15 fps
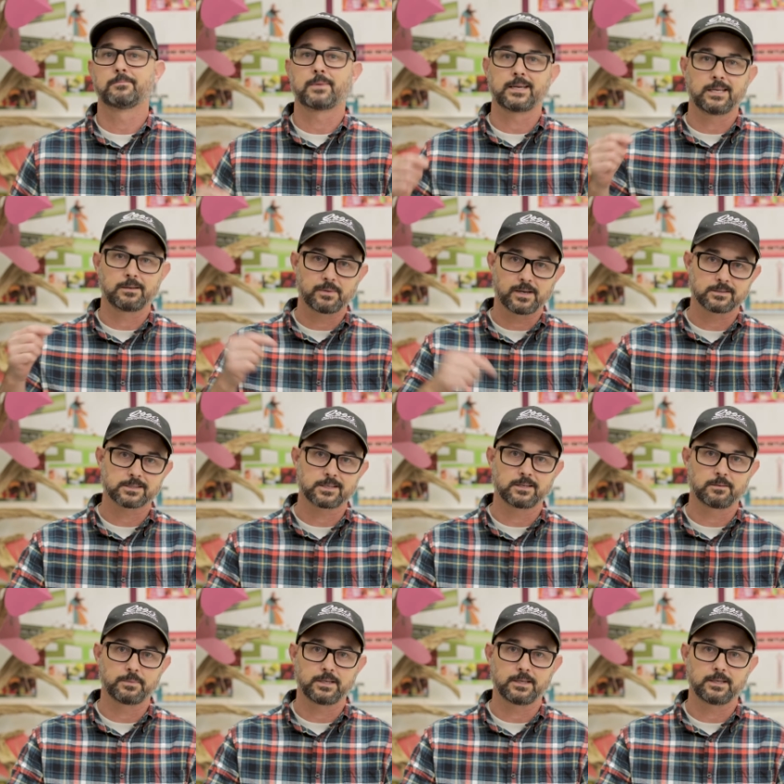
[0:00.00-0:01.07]
My email is
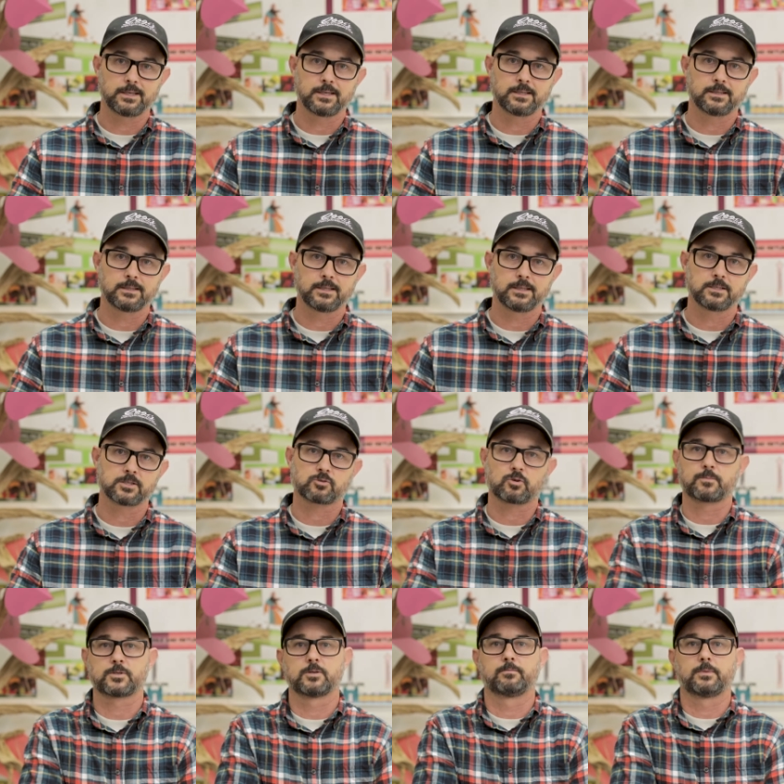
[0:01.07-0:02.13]
gonna be in the
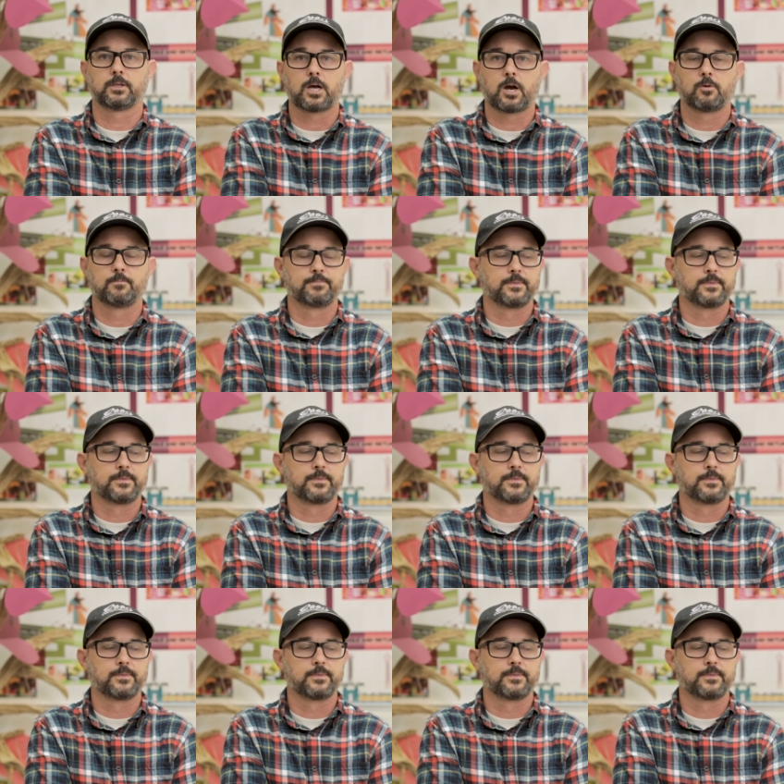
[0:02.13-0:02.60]
description below.